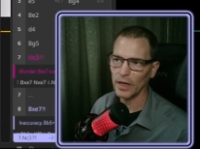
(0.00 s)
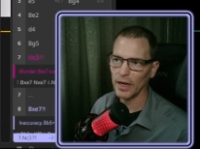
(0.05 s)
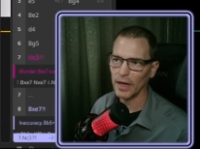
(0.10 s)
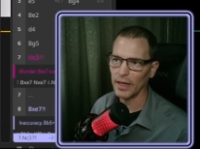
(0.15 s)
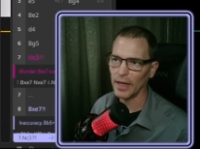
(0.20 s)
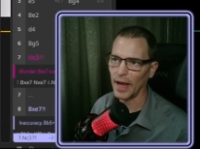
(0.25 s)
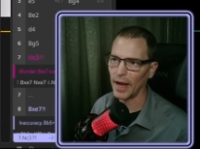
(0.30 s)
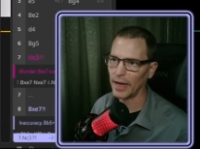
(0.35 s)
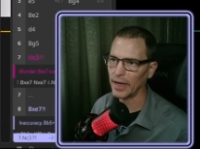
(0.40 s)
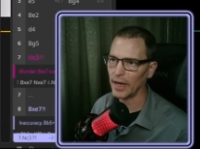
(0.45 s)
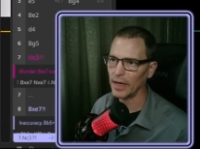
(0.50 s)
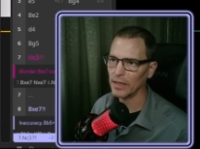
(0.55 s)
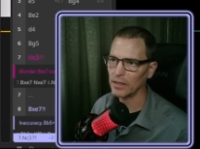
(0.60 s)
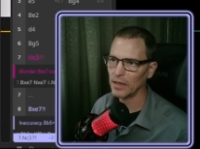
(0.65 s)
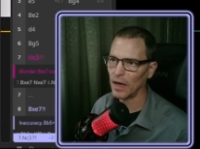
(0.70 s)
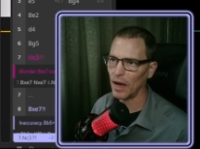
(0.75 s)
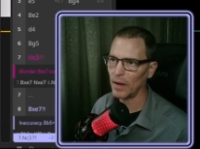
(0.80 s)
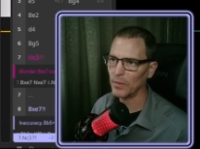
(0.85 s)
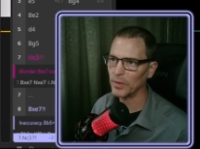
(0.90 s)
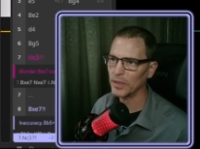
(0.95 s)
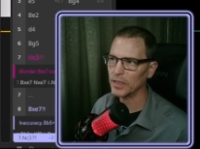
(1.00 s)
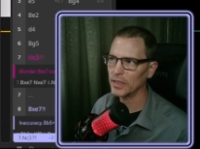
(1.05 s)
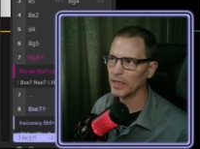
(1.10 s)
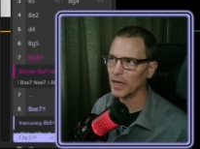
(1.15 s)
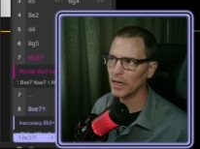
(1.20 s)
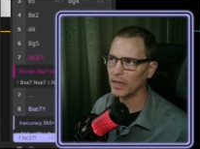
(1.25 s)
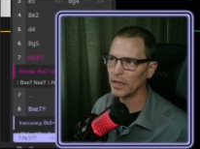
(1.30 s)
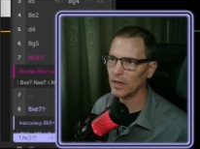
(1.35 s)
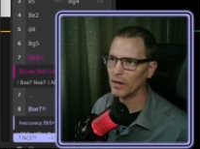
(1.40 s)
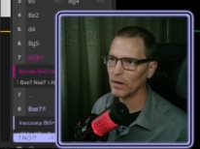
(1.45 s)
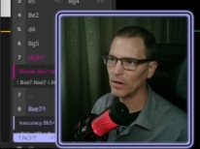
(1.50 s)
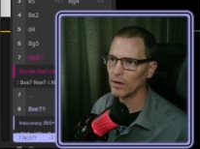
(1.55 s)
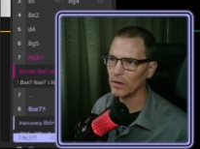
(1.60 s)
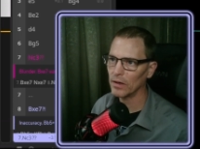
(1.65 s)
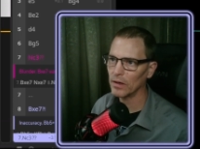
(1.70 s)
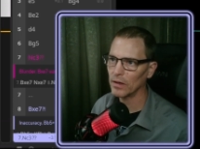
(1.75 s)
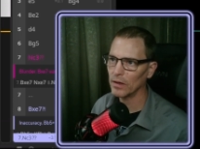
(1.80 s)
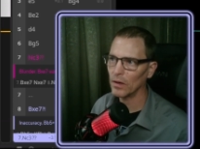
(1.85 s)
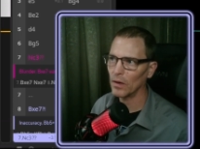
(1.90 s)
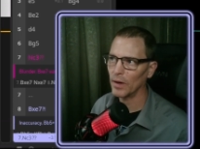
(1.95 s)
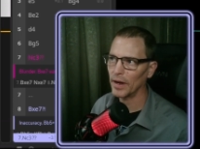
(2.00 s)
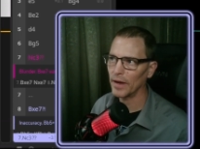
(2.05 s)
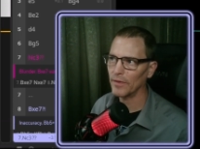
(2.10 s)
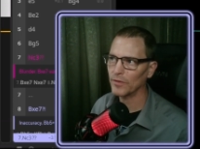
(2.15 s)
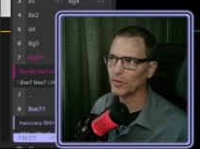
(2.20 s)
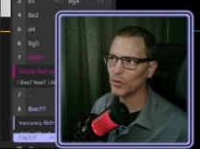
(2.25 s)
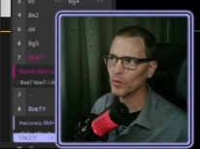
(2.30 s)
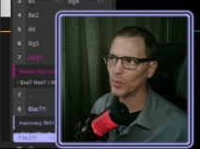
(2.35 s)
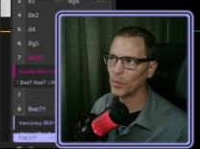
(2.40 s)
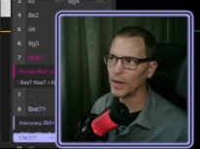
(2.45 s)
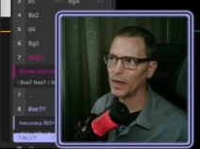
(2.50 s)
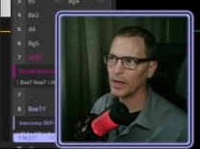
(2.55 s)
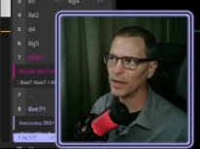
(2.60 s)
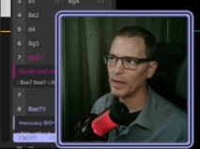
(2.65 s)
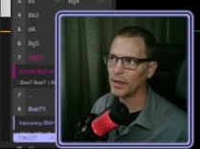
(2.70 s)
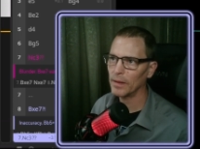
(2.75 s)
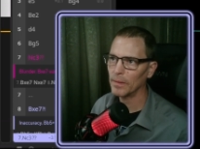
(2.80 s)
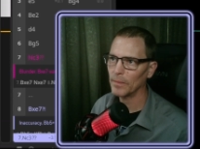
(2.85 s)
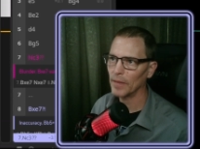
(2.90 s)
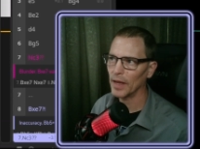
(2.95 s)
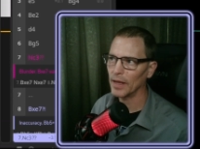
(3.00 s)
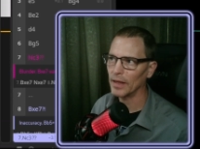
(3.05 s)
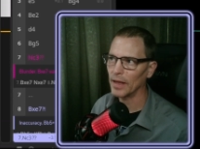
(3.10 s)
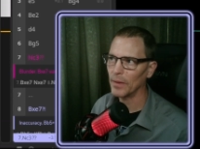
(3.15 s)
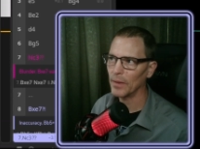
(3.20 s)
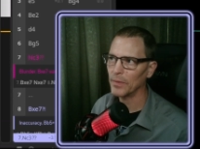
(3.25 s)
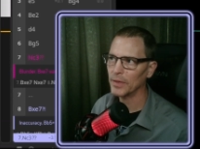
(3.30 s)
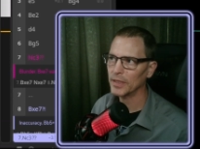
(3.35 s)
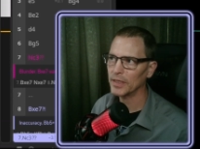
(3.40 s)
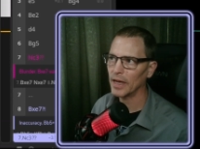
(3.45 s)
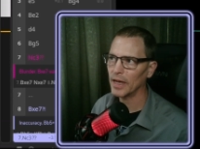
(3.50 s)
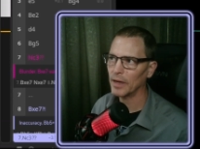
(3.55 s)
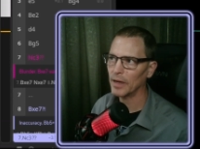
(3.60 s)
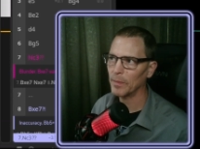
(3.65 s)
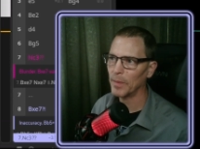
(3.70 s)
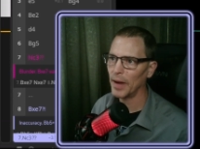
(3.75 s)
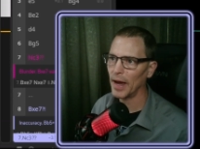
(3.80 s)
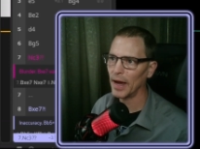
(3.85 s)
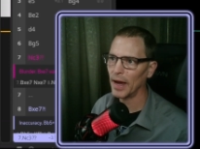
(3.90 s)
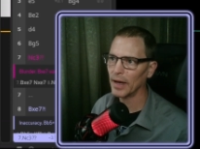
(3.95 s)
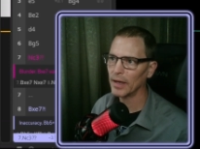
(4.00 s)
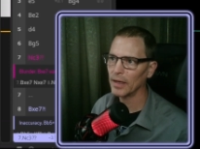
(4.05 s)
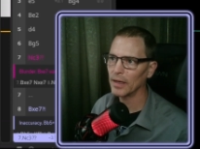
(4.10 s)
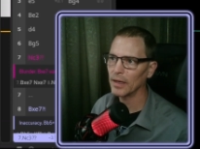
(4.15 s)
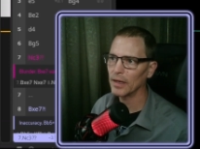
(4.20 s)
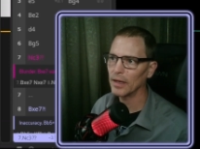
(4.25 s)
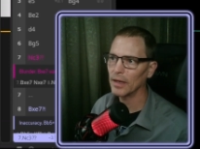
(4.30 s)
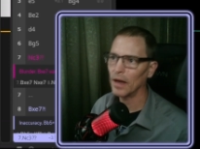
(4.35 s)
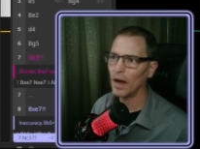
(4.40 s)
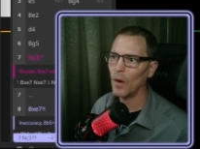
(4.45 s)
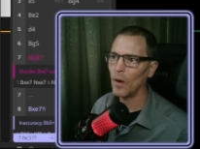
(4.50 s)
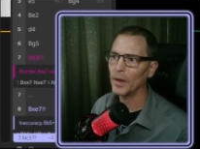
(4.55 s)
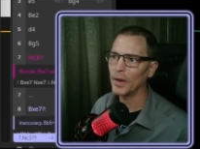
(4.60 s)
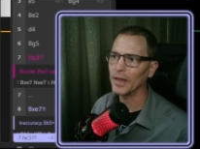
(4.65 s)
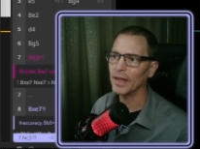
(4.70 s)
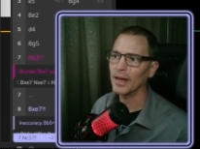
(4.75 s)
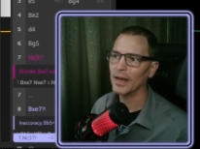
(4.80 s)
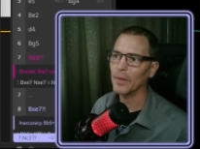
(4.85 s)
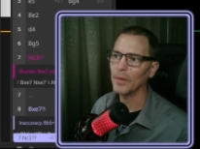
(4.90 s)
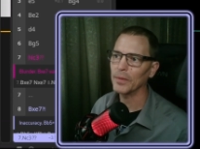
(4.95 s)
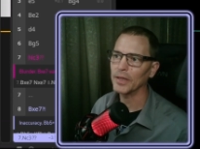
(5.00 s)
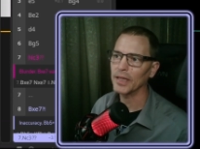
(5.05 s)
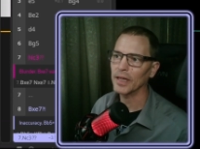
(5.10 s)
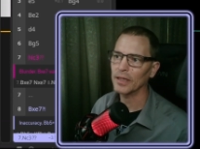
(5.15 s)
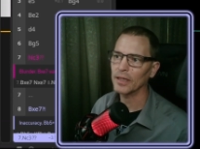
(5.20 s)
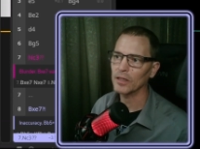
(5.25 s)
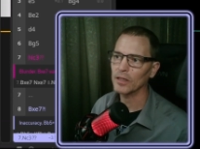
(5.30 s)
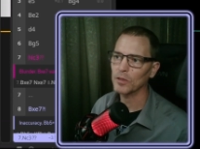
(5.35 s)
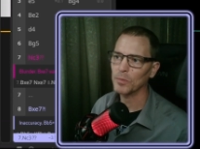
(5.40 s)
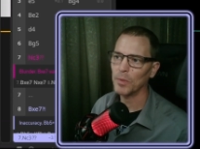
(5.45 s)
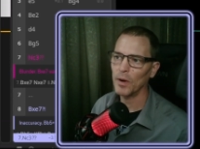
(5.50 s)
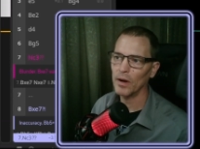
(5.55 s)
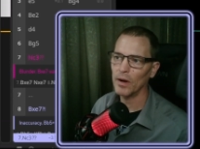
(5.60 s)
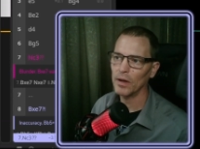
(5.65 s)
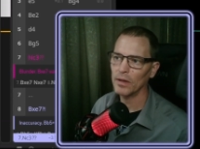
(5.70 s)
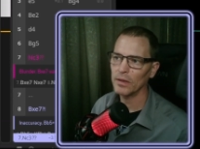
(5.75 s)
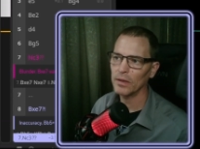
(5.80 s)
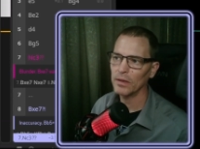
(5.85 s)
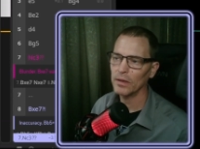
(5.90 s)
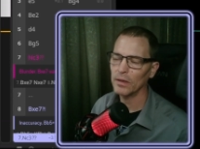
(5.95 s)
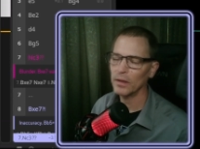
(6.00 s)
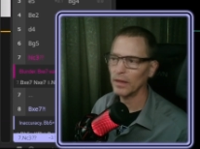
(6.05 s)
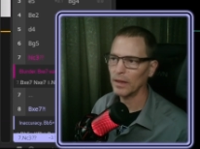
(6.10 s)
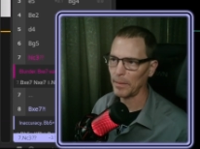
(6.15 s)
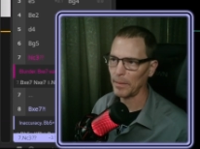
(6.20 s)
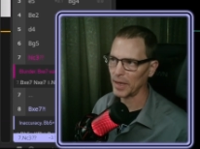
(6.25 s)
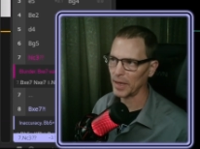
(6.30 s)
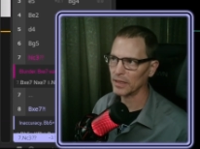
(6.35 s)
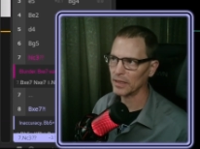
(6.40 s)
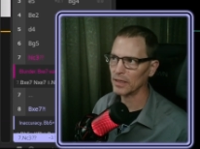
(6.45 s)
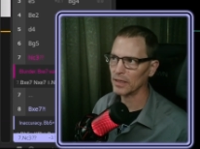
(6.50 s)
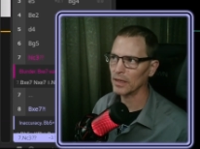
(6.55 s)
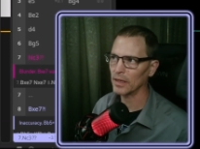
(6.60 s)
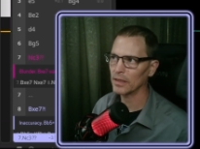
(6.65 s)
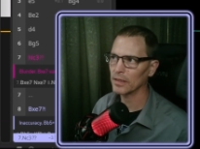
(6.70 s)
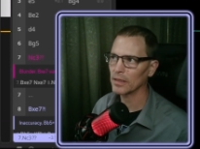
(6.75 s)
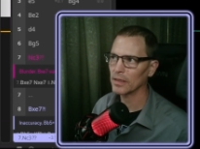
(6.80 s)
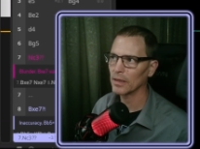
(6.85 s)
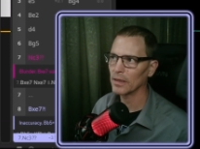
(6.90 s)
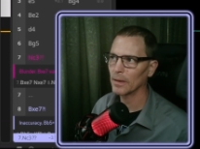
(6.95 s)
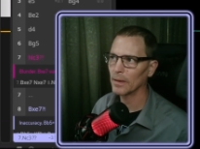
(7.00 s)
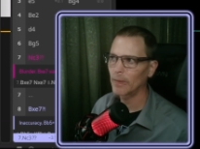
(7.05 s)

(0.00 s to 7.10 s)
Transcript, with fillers: And in that case, I would take here on f3, and they would take back. Oh, and then I would get this pawn. That makes sense.